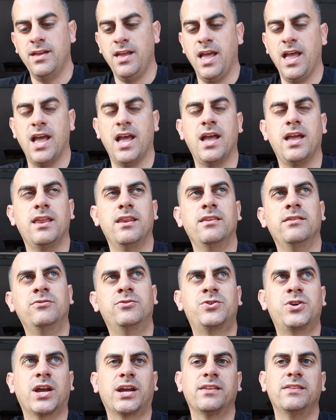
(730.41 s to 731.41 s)
and
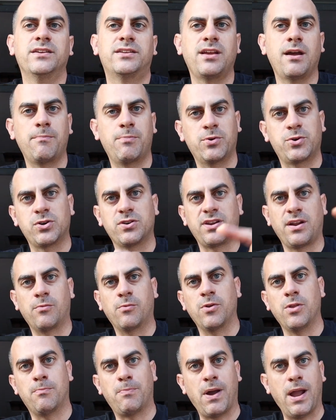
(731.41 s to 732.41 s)
checking the temperatures on
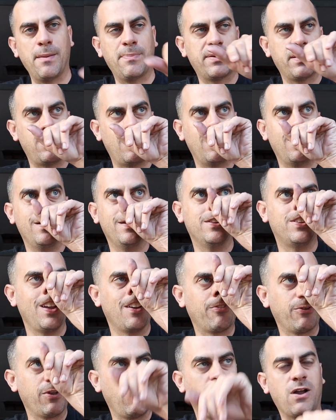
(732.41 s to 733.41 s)
where the pipes are, and it's
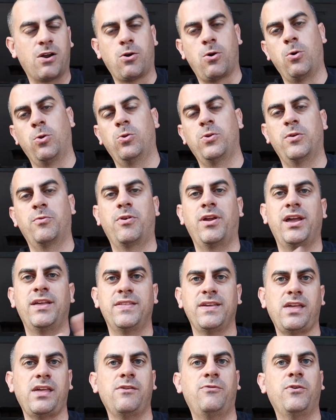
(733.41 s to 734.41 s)
definitely a lot colder than when I had
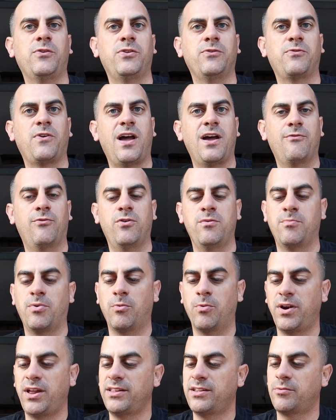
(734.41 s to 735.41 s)
the E55 one, but
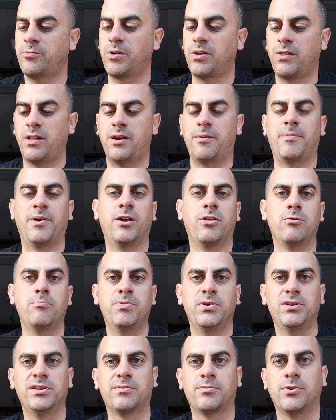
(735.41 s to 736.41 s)
what I've done with a lot of my other
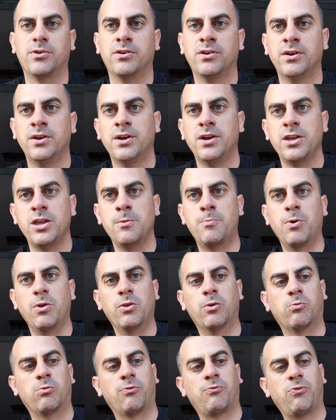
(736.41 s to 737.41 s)
builds where you put
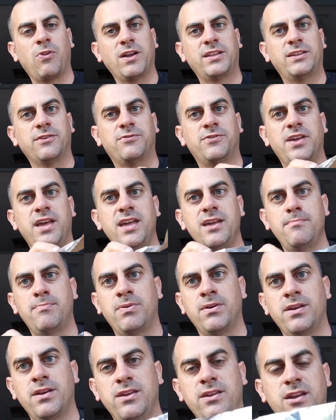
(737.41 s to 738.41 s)
little reflective tape,
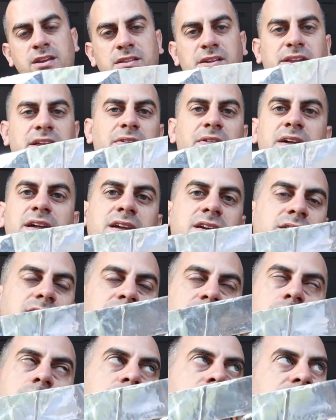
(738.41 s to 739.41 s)
you get this at like
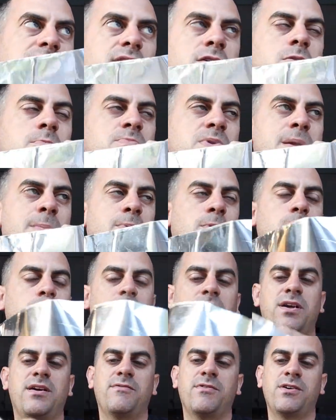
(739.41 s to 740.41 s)
Lowe's or Home Depot or
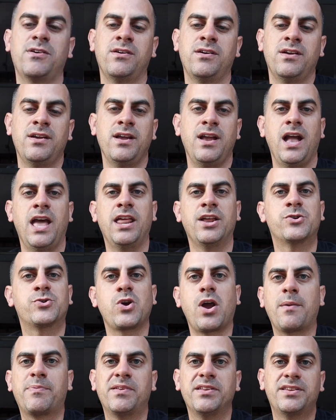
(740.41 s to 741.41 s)
whatever, and it
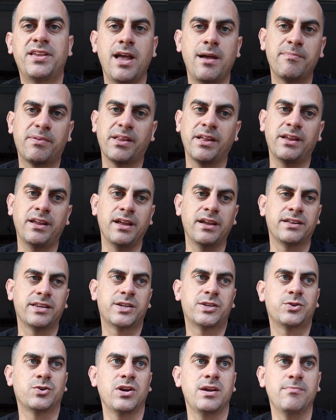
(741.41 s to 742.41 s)
drops the temps like
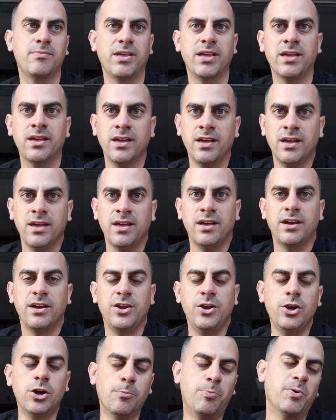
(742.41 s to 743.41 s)
extremely.
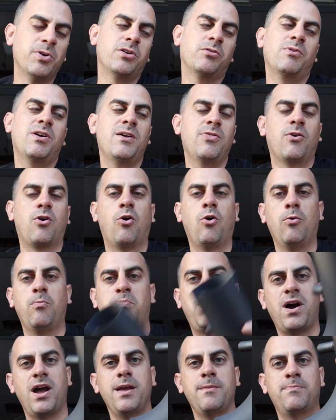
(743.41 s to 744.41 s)
You can put it around the whole
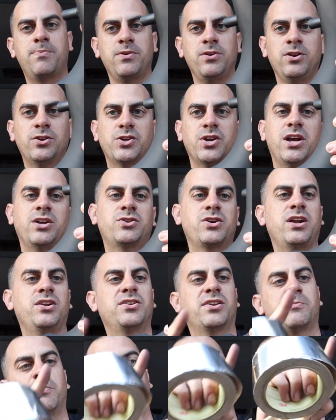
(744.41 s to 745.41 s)
pipe. Usually I try to
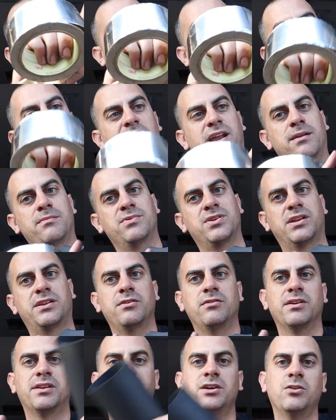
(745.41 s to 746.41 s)
just put it on the bottom just
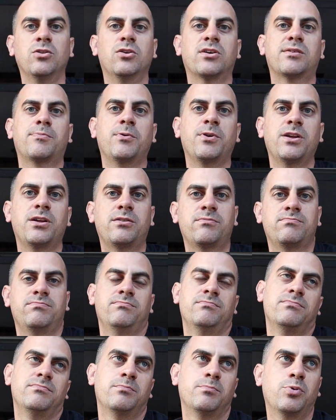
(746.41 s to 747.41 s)
so it still looks
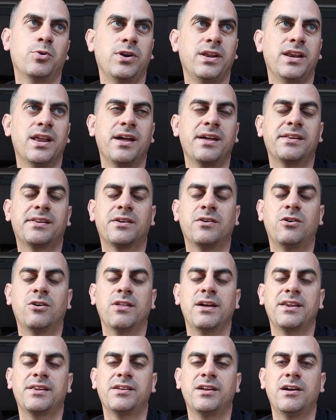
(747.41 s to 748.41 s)
pretty nice and all
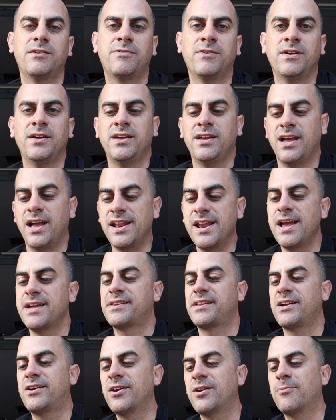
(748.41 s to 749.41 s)
that stuff, and
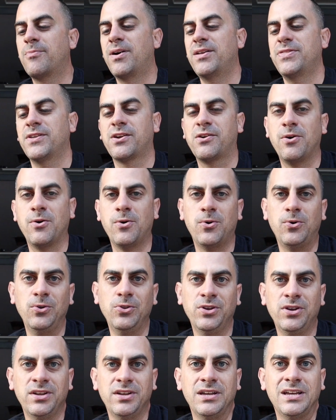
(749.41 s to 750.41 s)
yes, I could have bought the
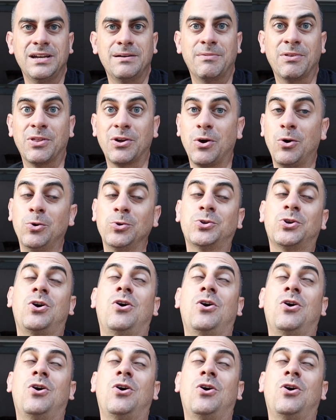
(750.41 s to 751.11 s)
gold, but the gold